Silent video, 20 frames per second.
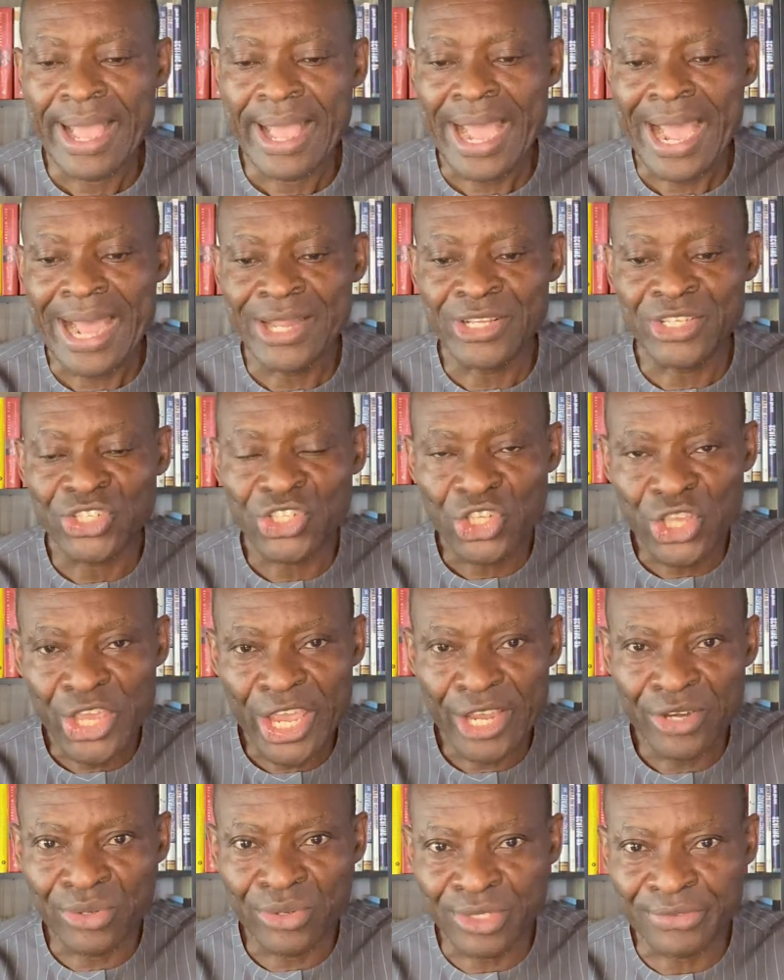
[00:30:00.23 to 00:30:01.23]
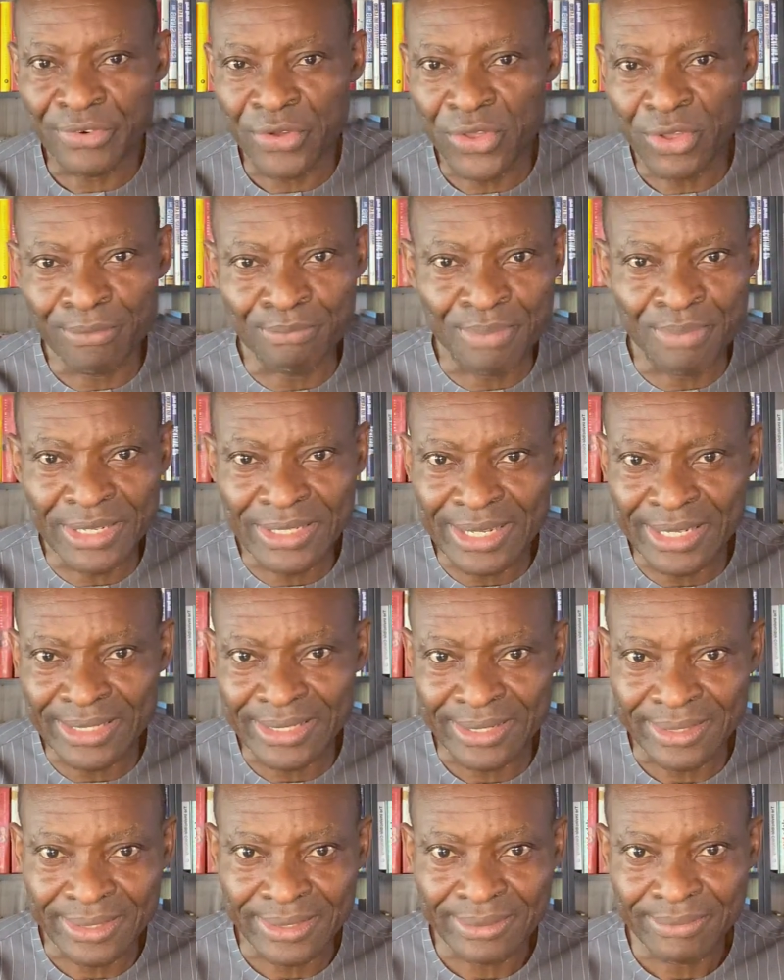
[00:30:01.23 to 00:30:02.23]
and schedules for your
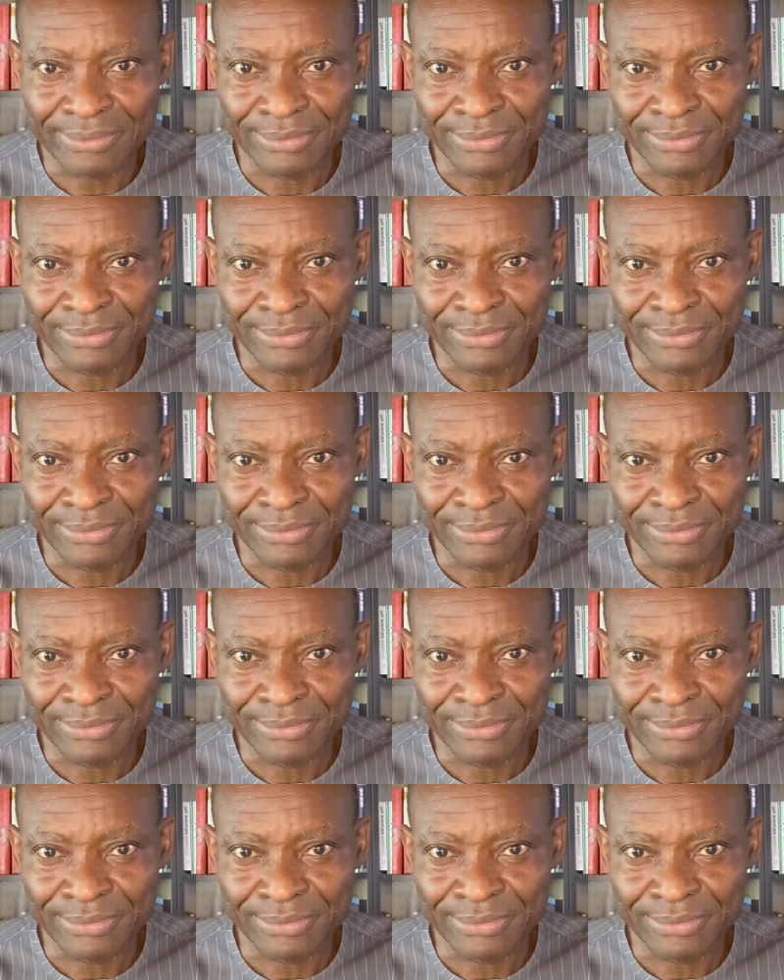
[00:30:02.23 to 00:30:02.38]
businesses.